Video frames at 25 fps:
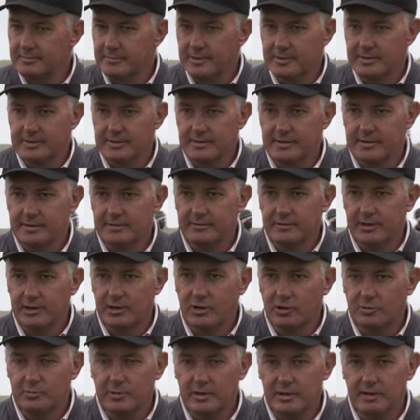but a uh,
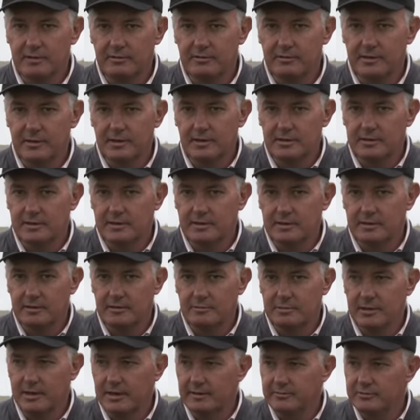very competitive field and
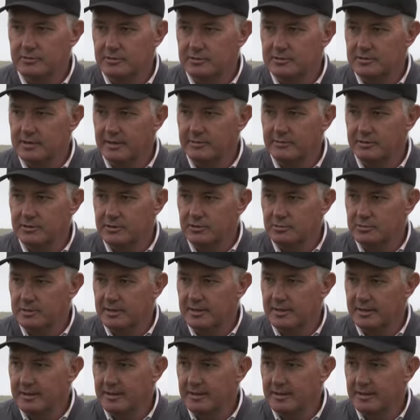be lovely, lovely to be